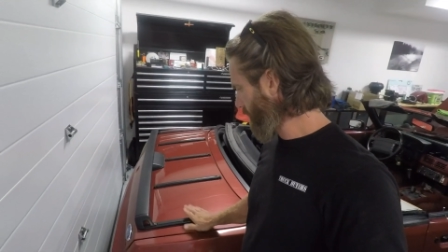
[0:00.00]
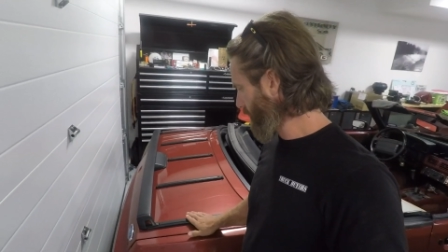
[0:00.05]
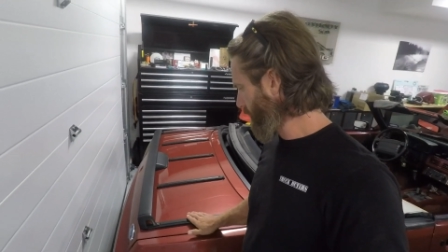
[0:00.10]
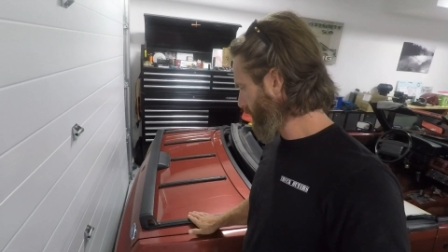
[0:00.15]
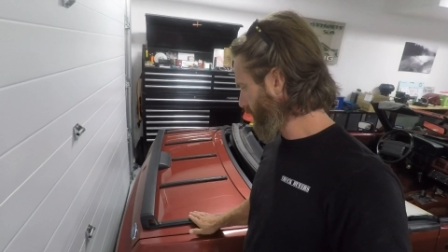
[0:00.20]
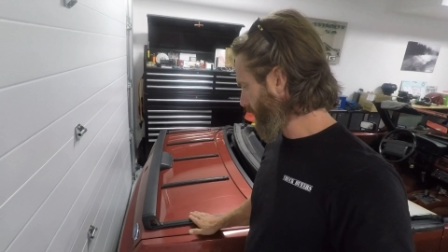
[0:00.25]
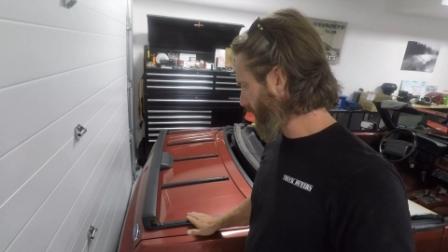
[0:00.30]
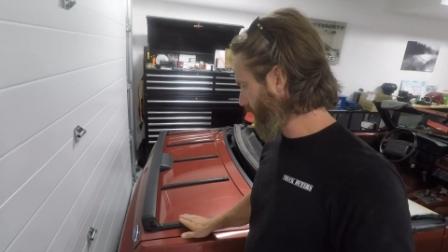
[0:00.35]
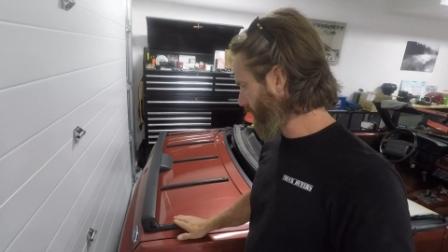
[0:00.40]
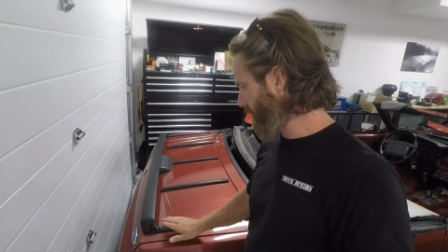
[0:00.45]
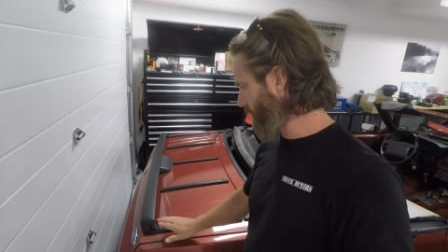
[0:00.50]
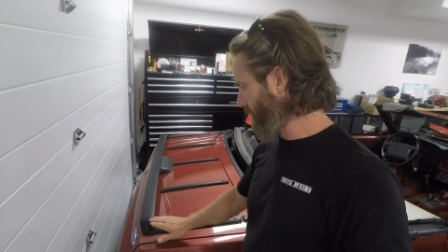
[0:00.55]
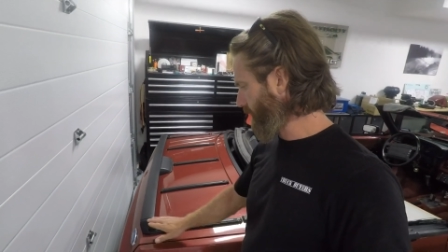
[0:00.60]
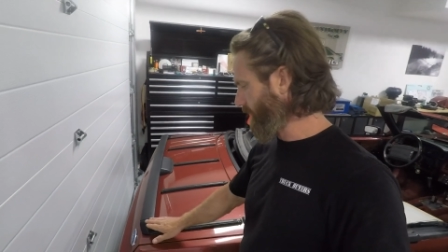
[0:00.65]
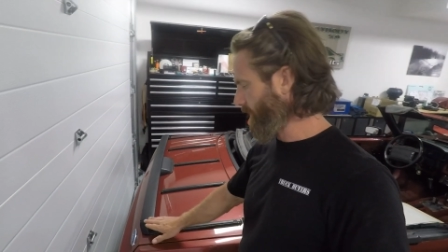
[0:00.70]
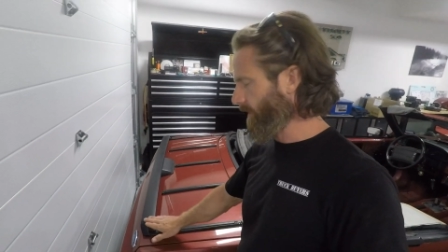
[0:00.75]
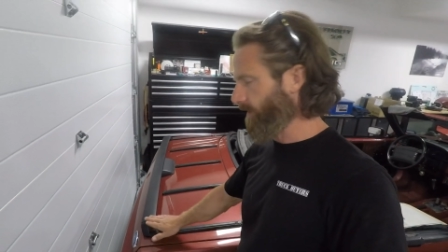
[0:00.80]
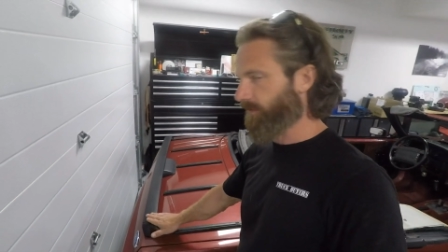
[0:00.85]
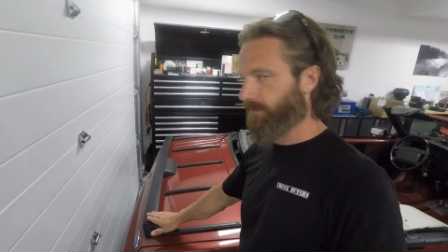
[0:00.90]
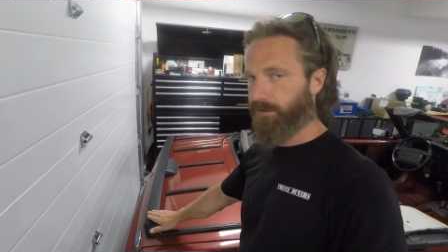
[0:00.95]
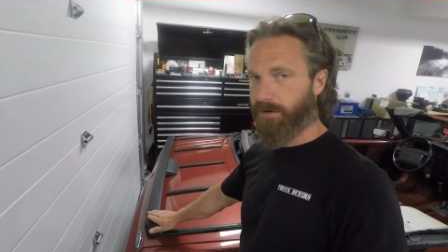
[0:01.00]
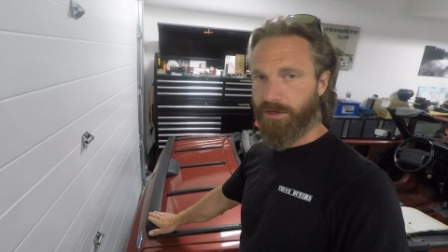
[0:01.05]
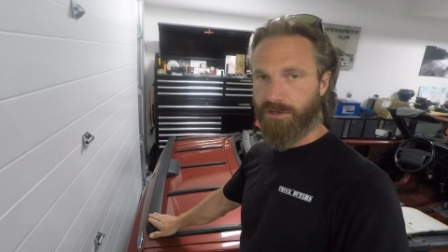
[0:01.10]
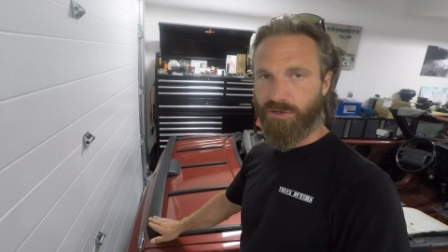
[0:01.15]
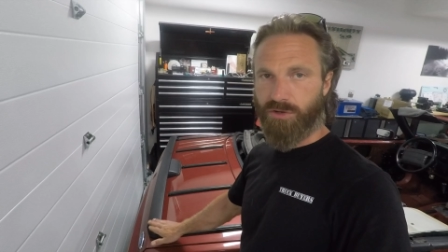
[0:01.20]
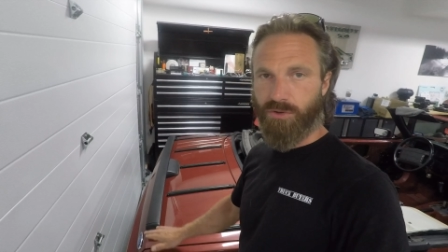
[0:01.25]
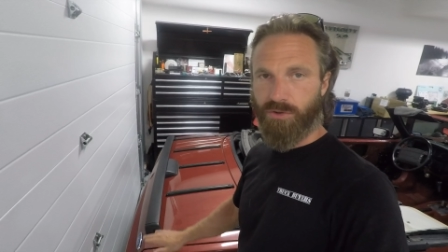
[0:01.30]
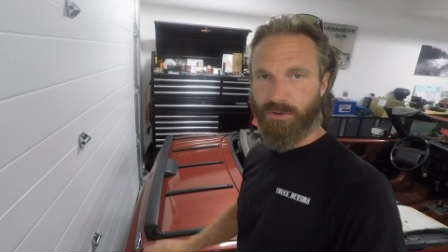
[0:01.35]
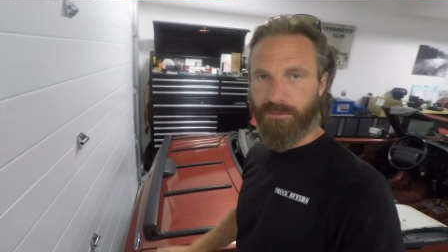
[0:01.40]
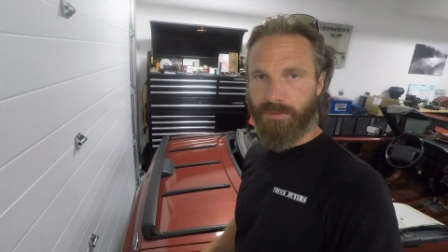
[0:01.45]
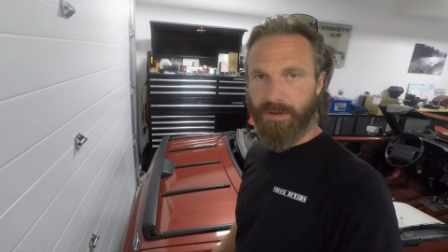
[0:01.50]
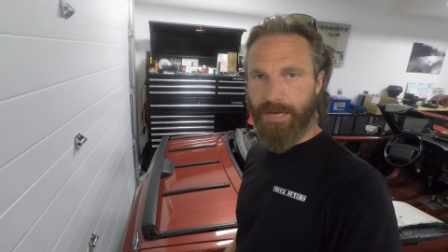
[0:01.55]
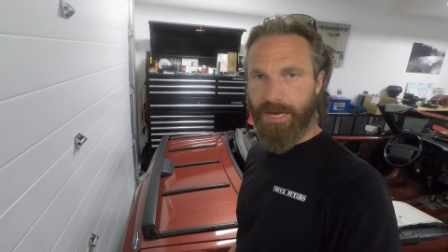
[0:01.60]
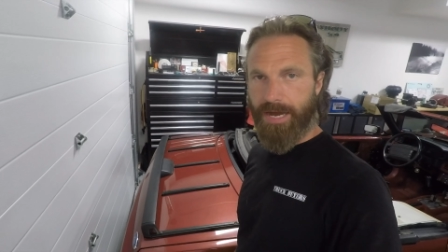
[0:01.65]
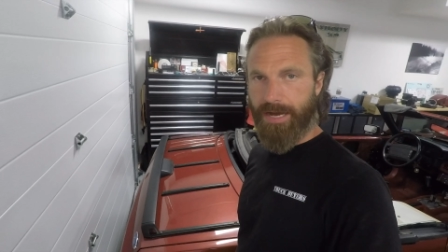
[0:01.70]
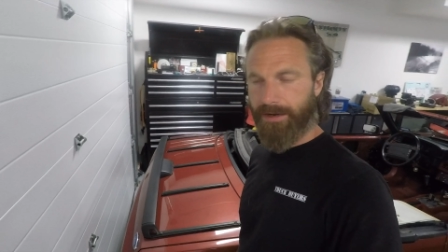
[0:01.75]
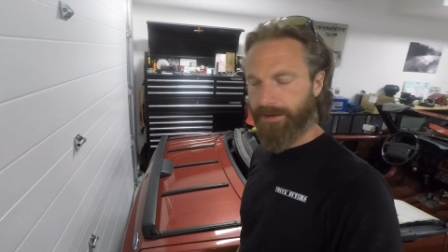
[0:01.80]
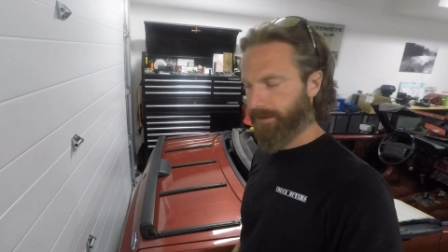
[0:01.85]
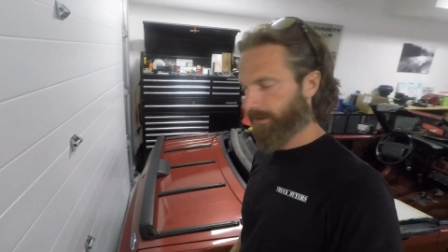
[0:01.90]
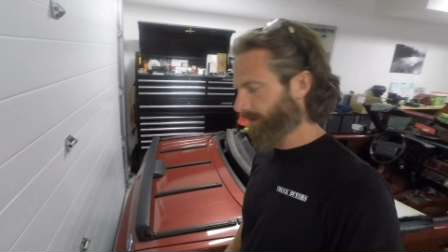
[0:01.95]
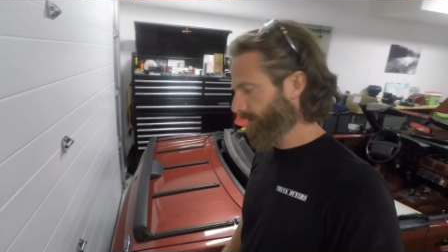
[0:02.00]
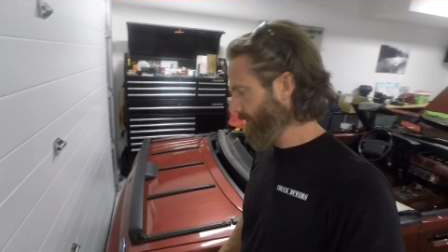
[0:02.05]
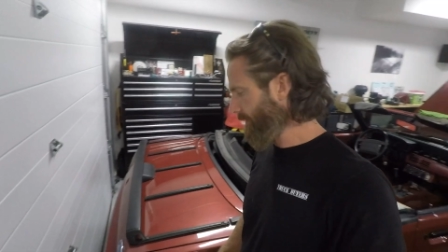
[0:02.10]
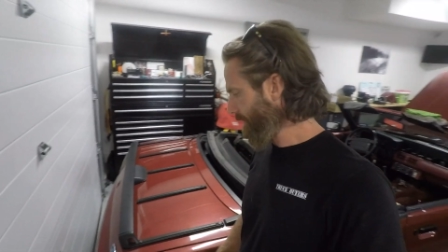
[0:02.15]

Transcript: and it's gonna get a fresh coat of black.